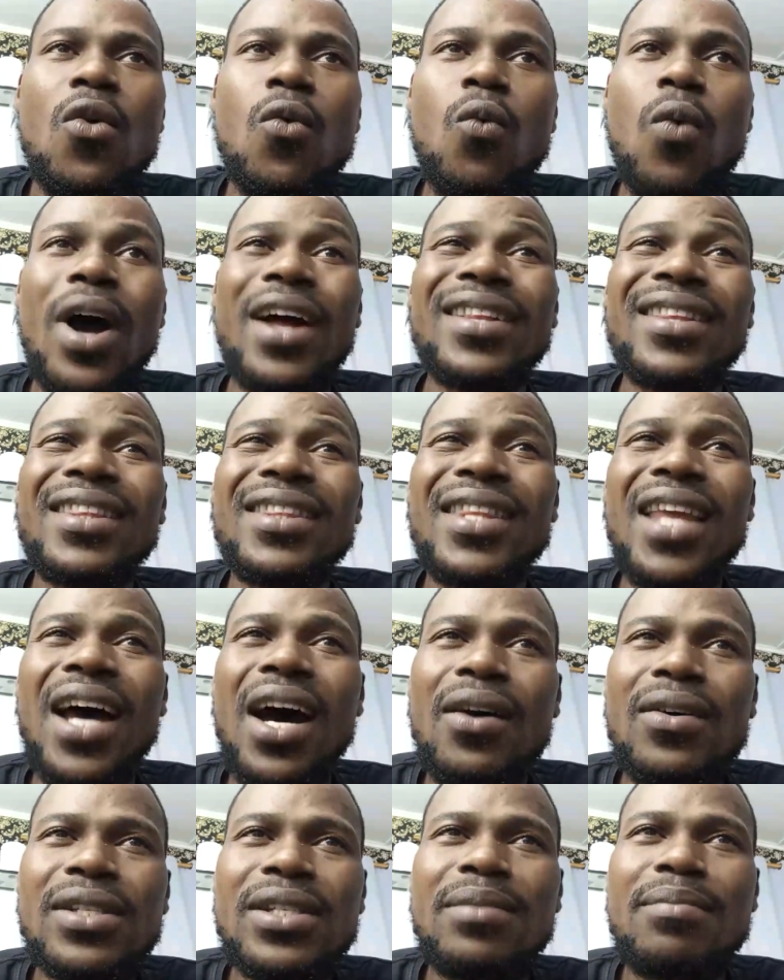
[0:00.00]

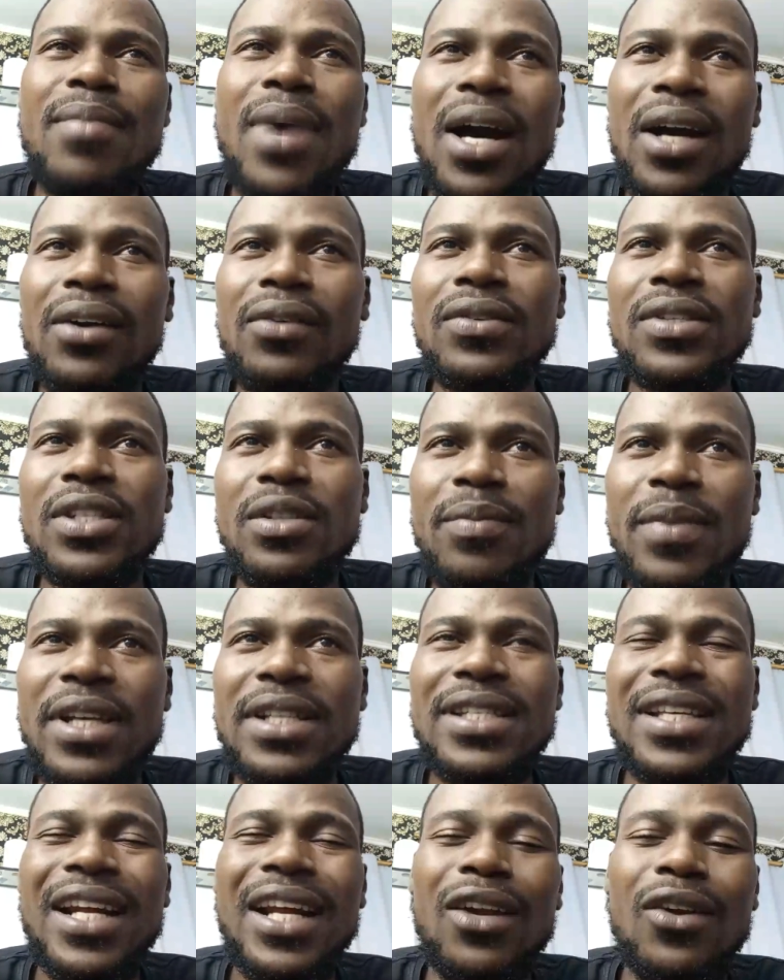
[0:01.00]
1,000 bag of
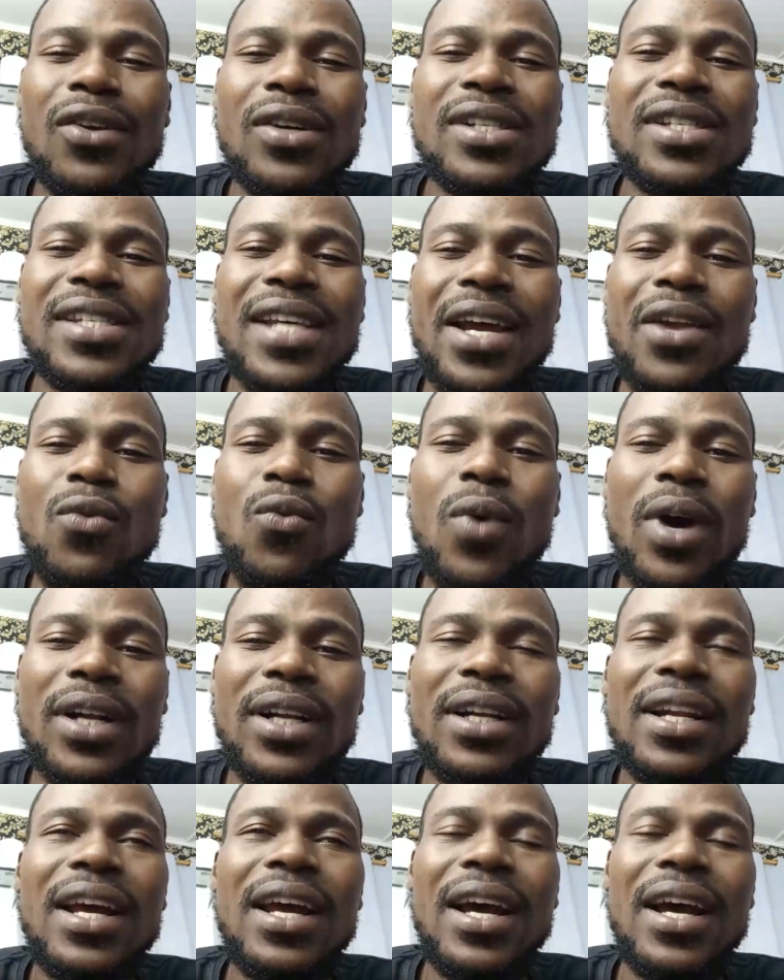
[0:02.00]
cement and alongside one